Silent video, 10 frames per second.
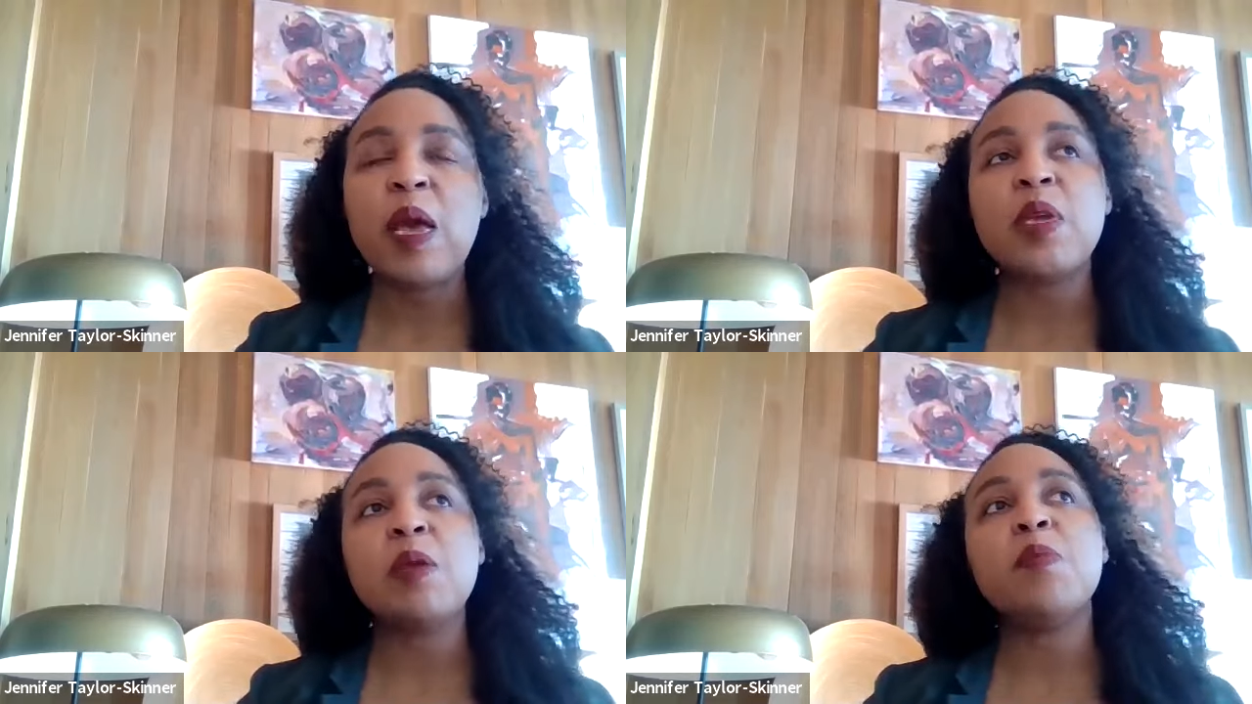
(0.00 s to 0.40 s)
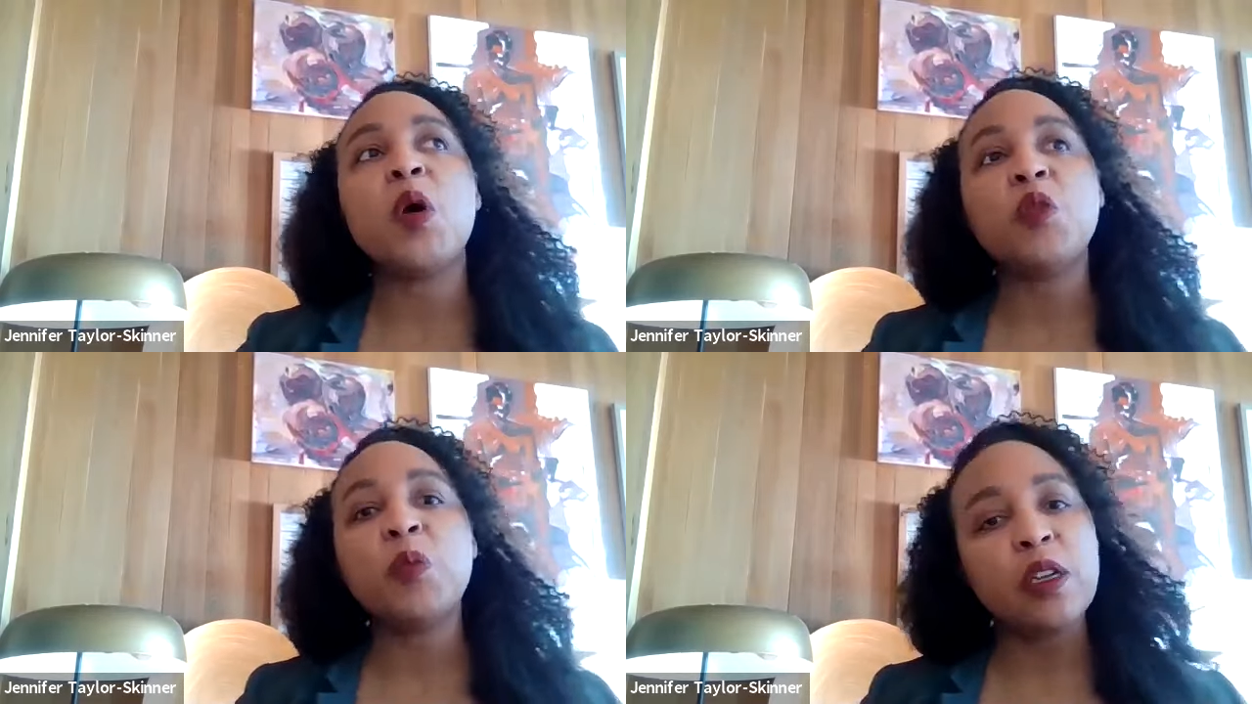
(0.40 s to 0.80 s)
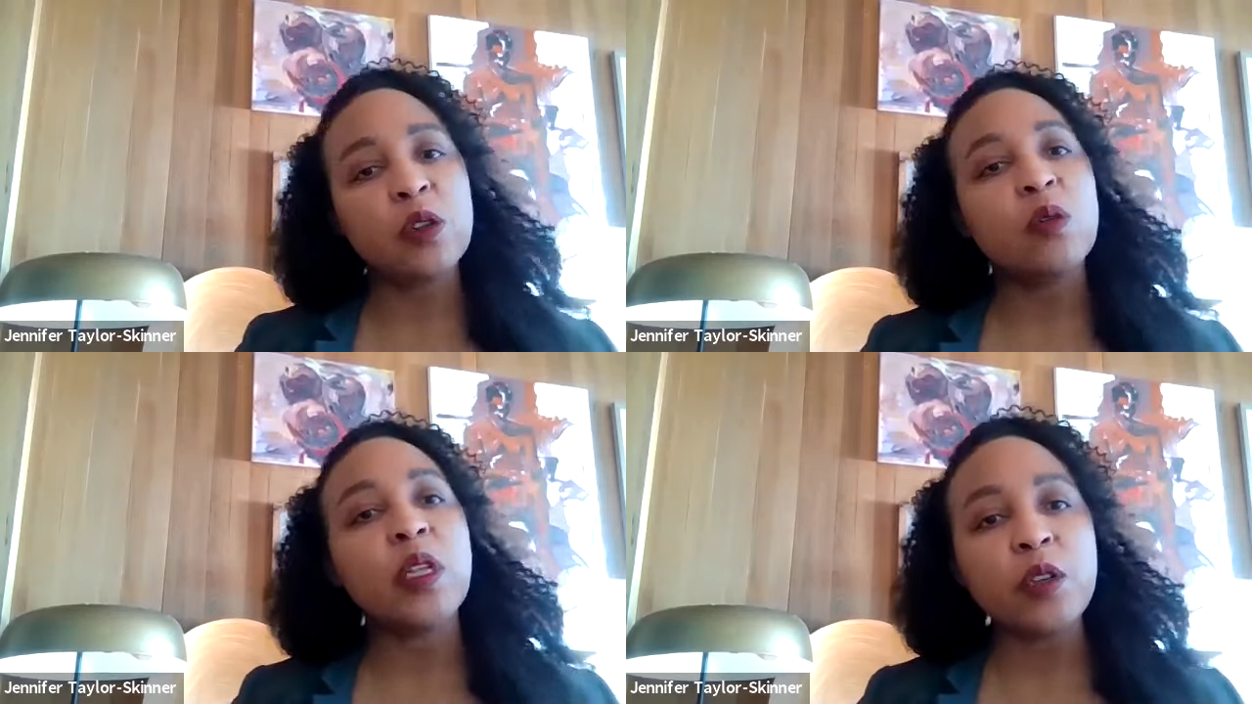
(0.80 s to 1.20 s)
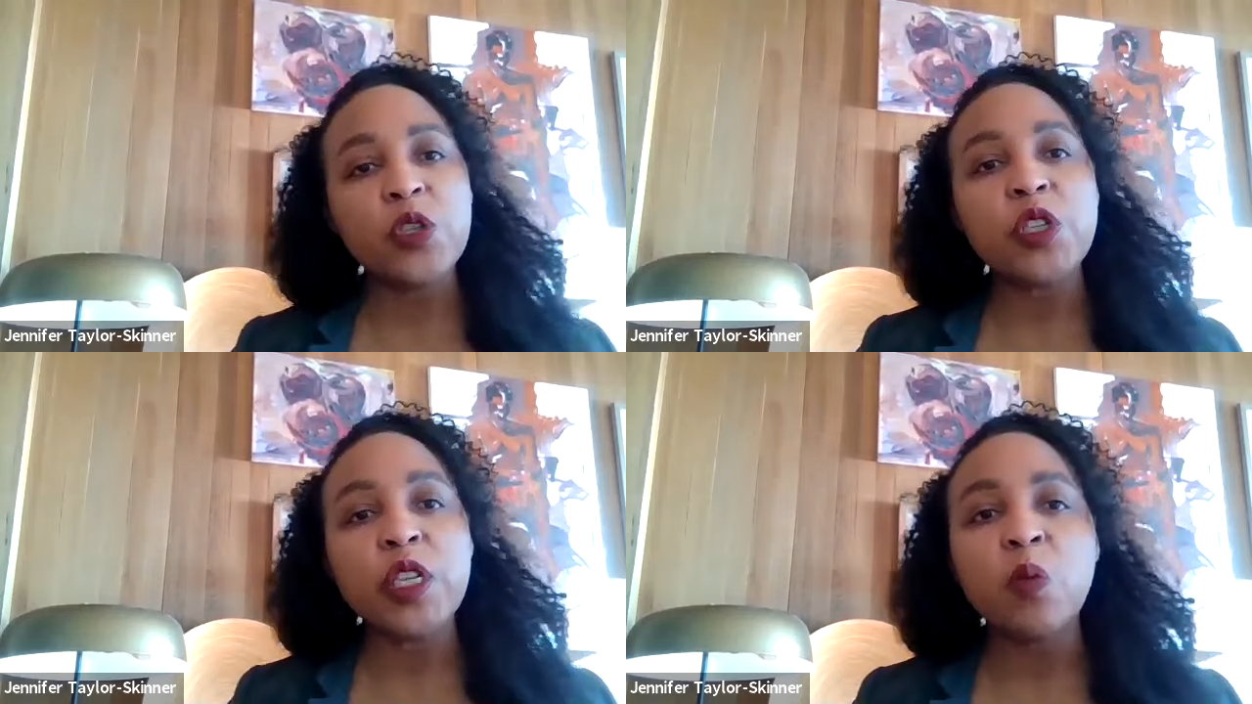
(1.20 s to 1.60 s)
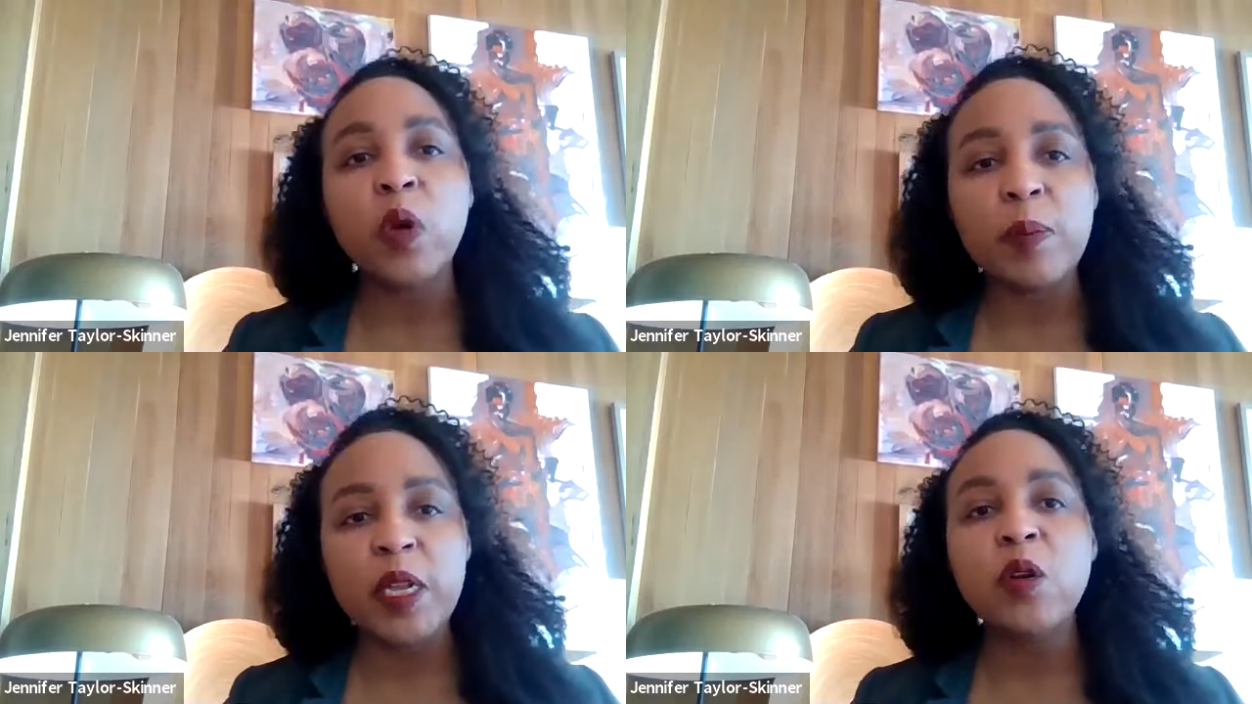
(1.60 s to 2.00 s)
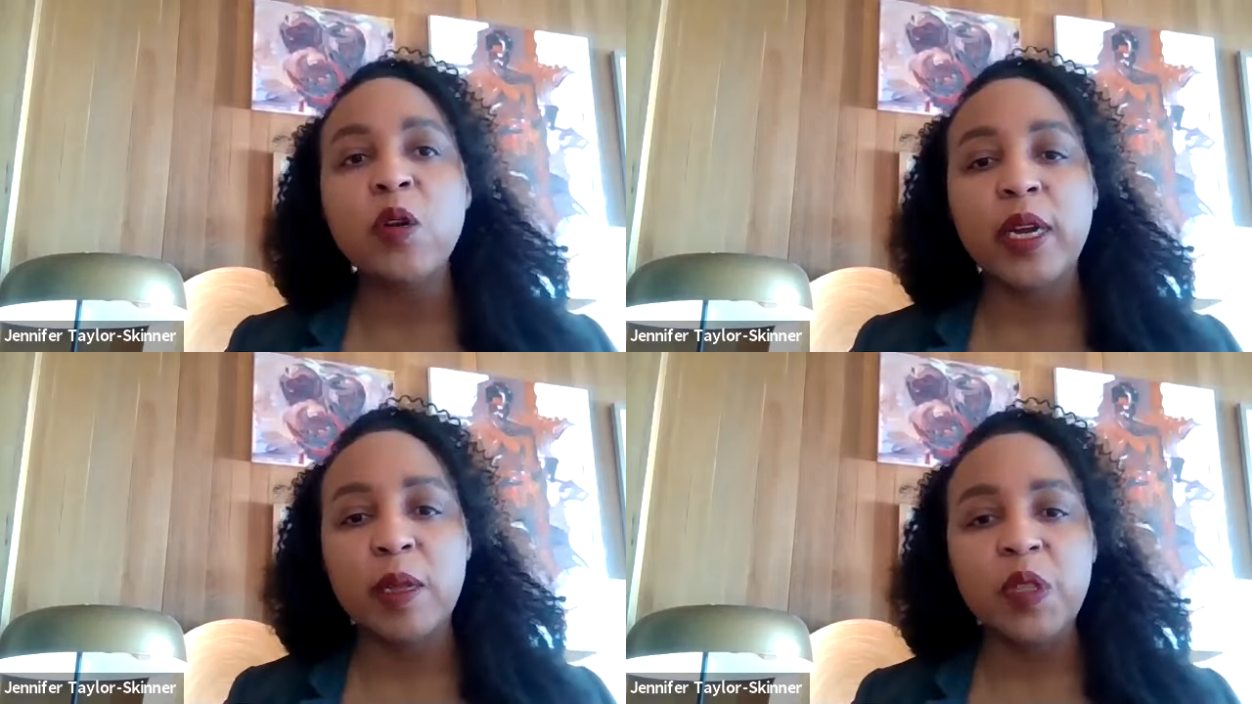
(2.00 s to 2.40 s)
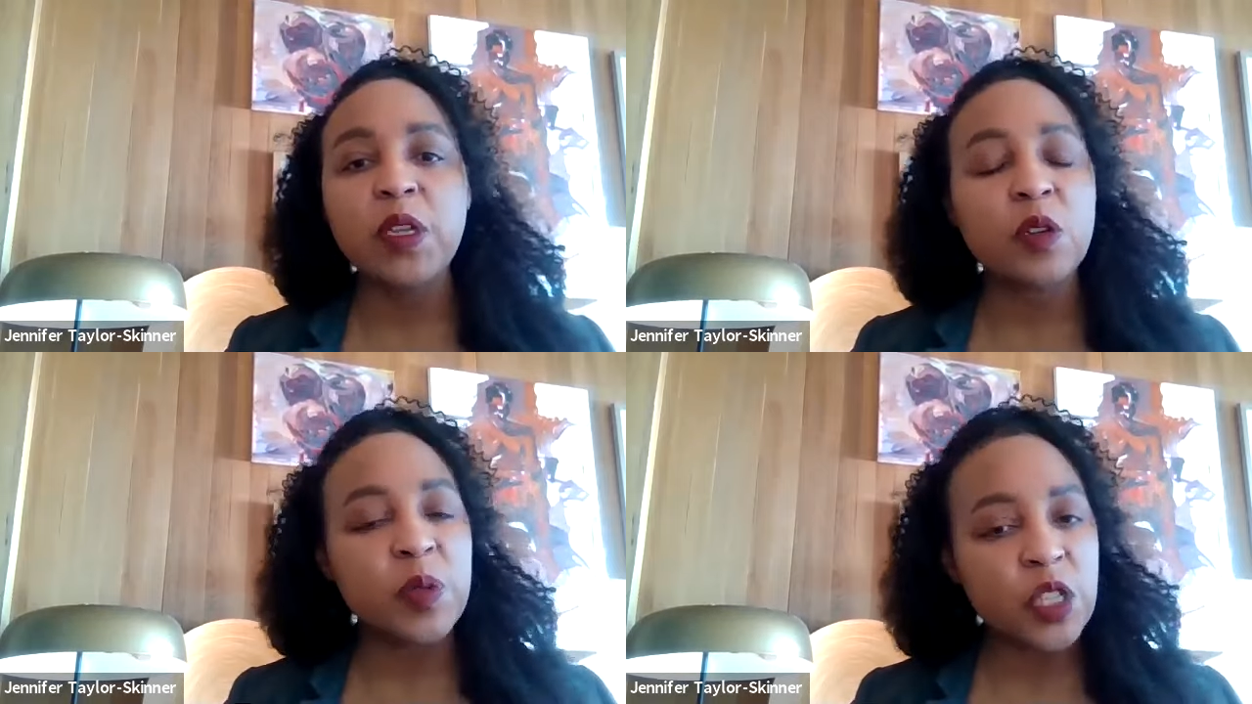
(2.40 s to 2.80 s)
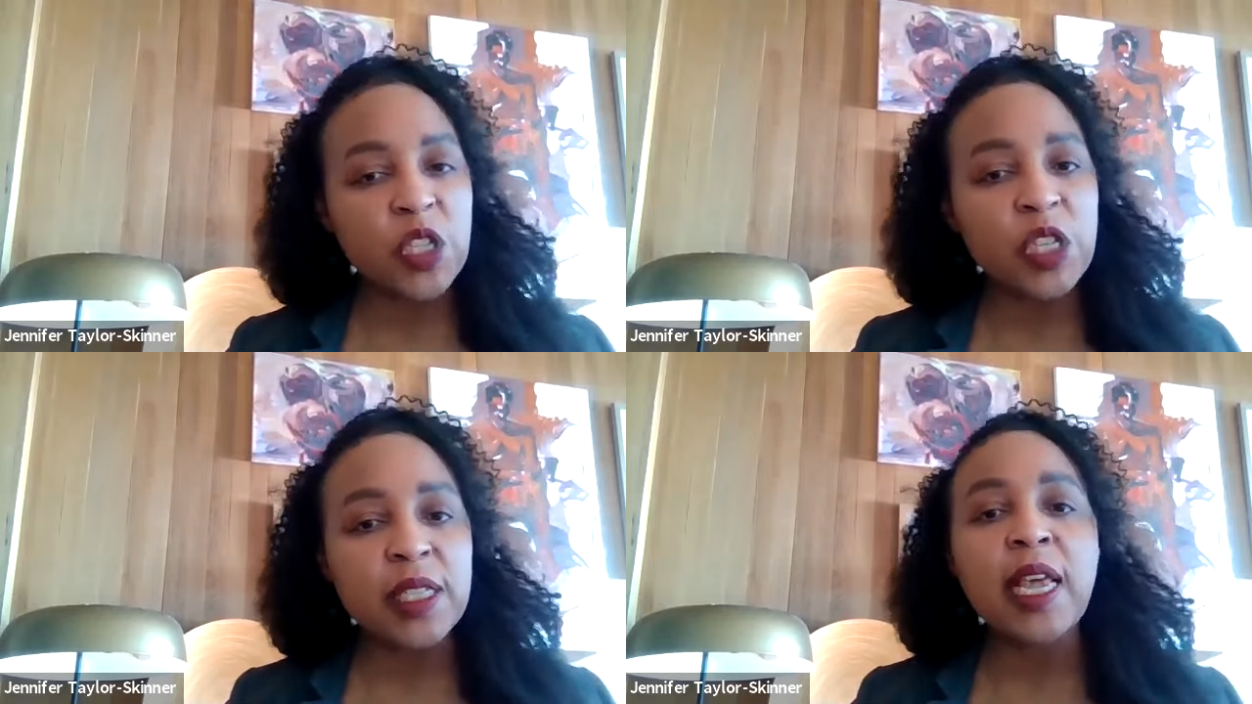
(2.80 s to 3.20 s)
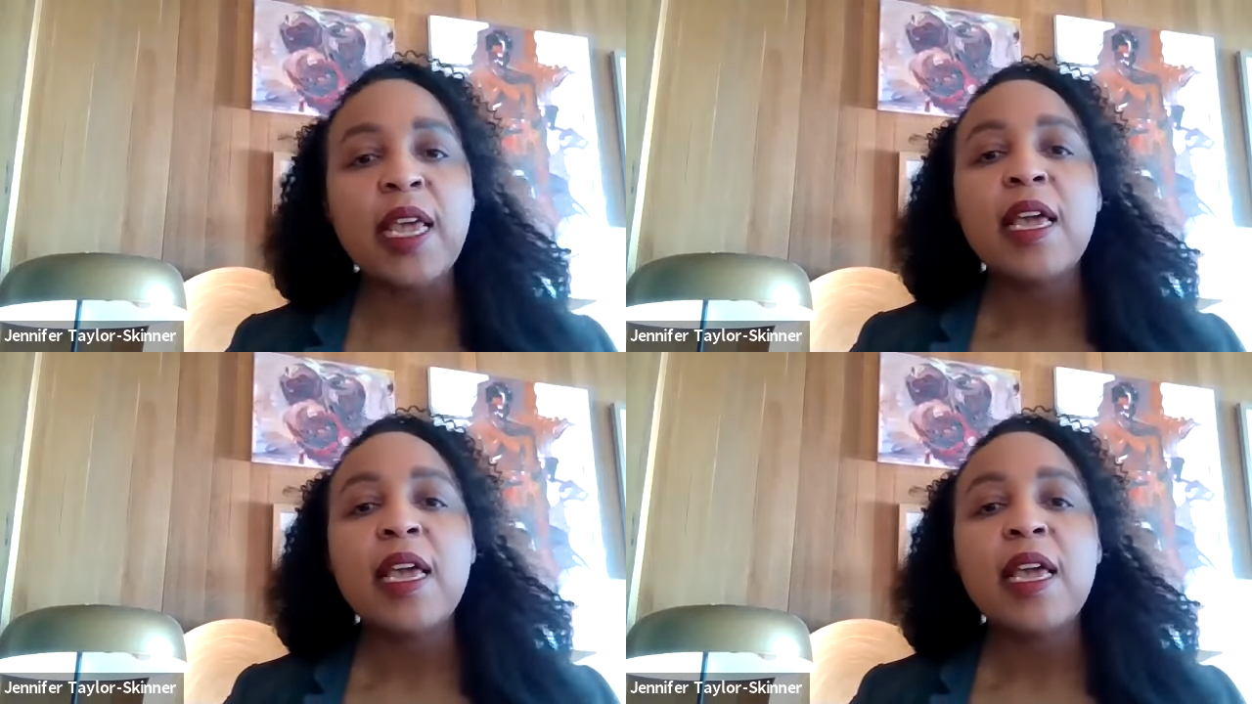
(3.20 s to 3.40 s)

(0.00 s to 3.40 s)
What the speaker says: I mean both political leadership, women who are in political positions,